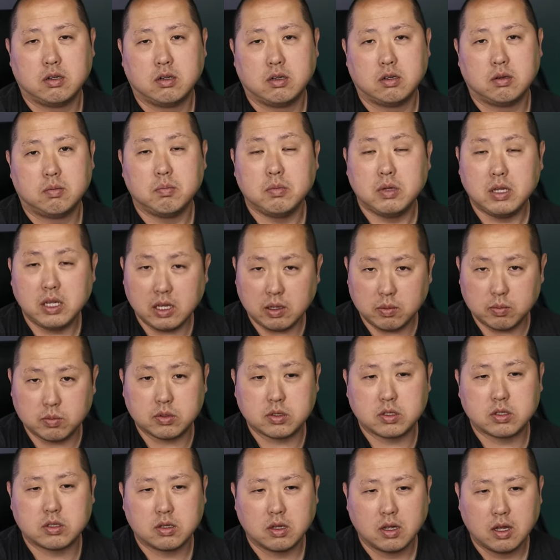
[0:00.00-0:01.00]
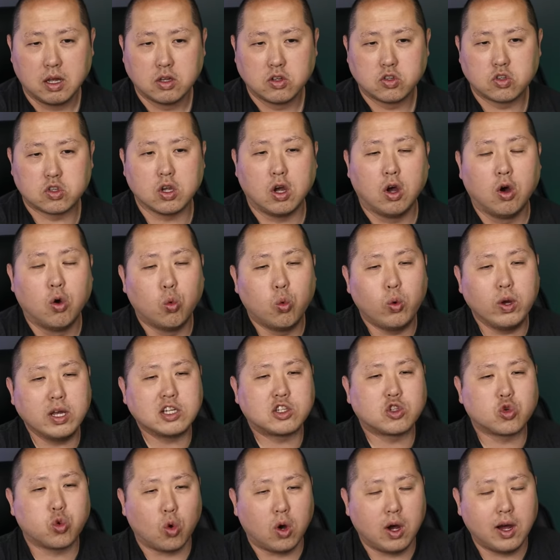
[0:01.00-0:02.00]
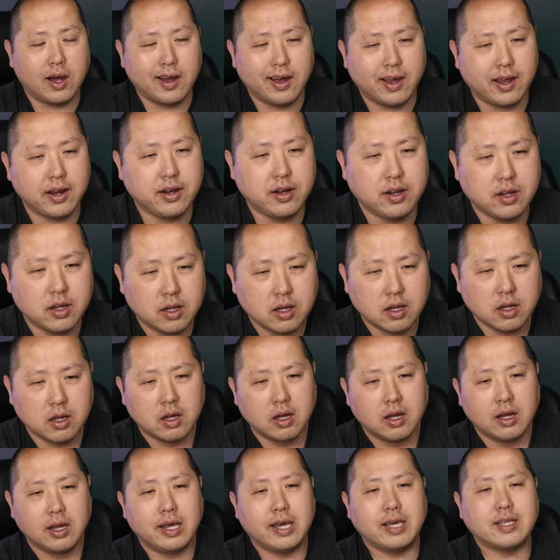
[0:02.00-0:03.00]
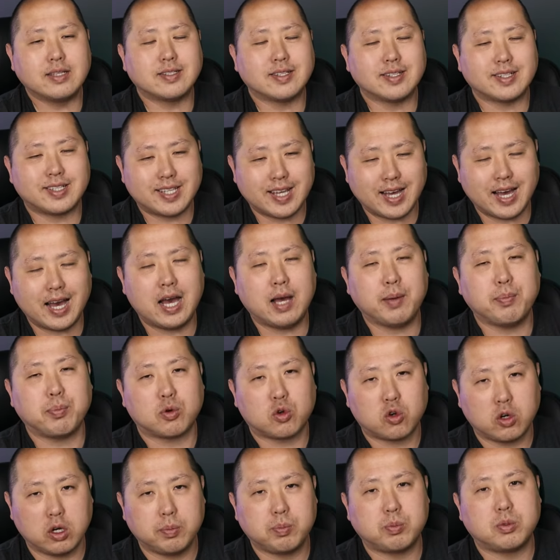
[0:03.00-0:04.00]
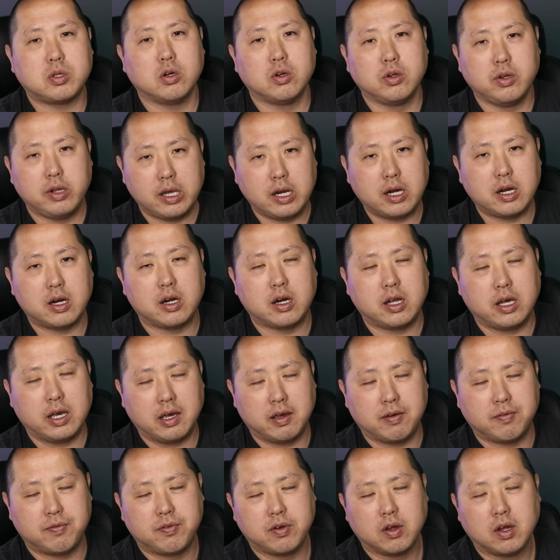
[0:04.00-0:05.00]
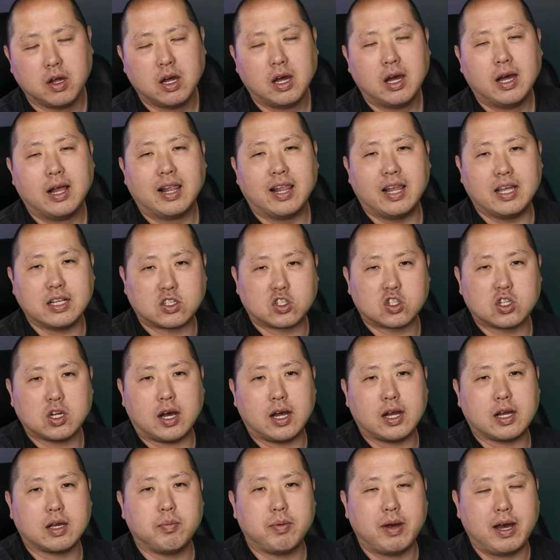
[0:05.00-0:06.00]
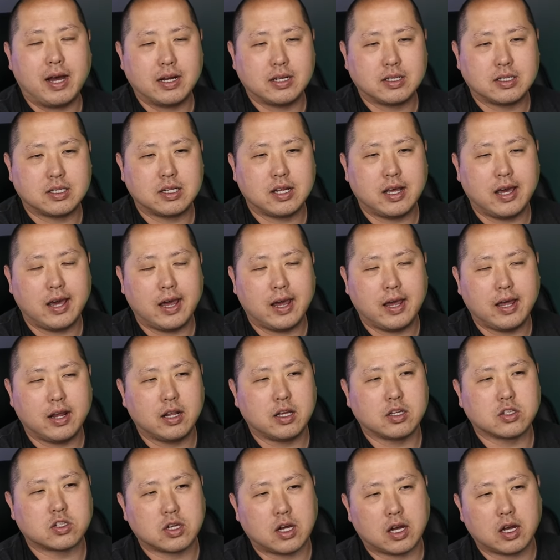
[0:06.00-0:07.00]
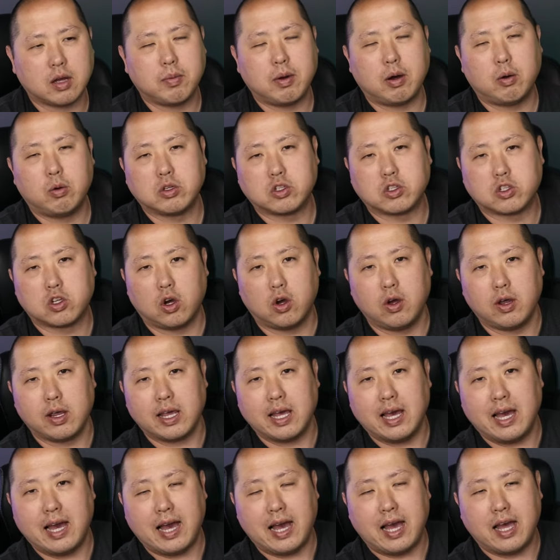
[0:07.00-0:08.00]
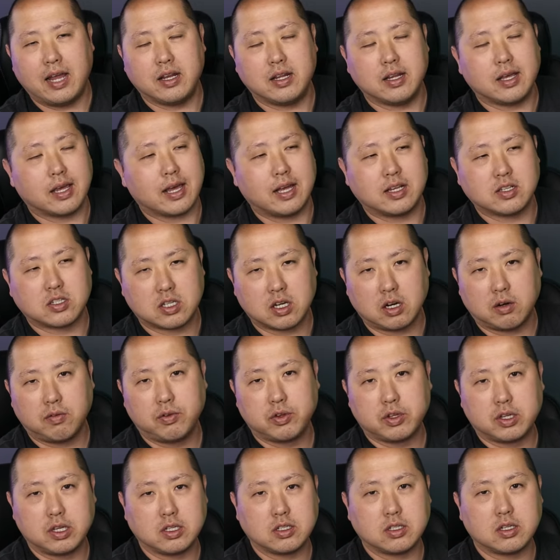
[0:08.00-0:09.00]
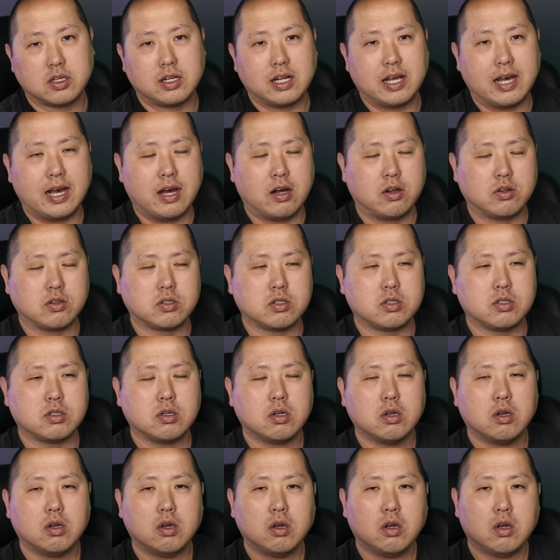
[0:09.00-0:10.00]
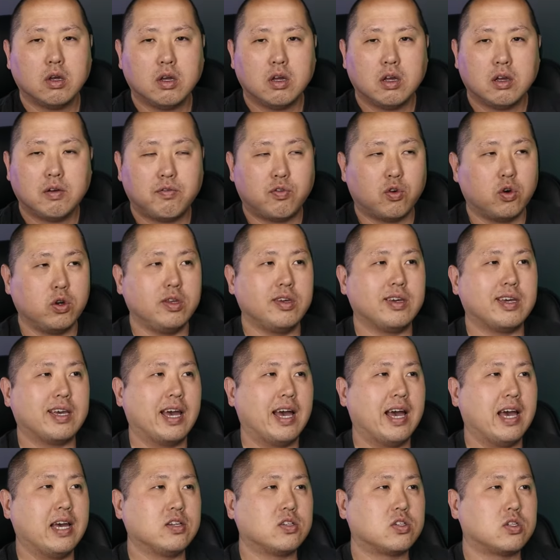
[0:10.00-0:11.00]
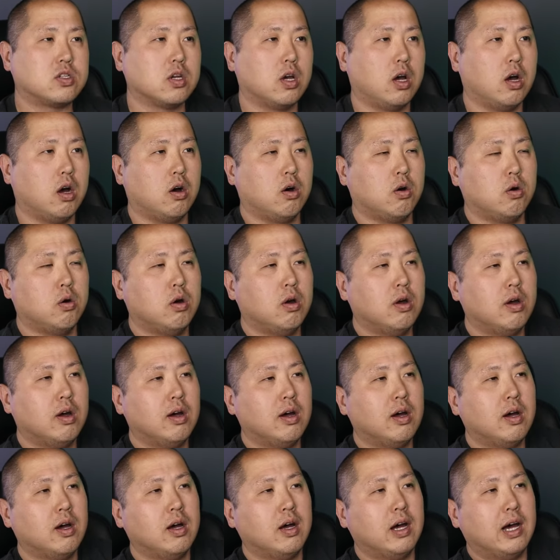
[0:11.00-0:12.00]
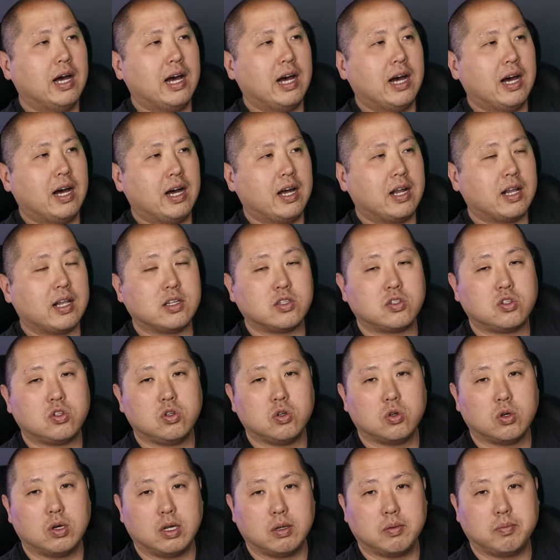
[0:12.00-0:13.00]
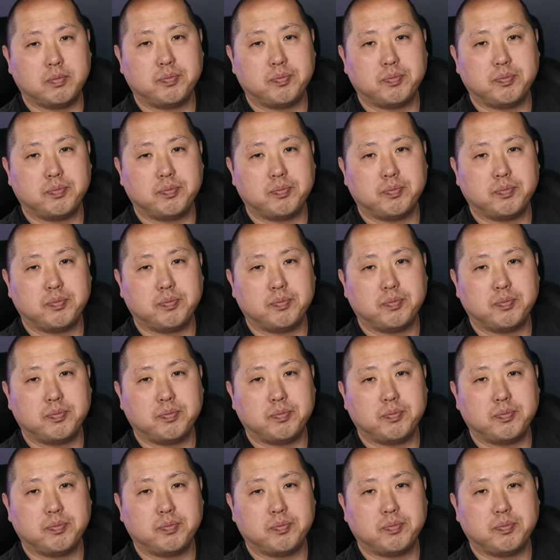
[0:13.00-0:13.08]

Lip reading: memes. So which one is the top crypto narrative? Let's talk about it today, and let's talk about what's going on. I got several things to announce for you guys, so let's do it.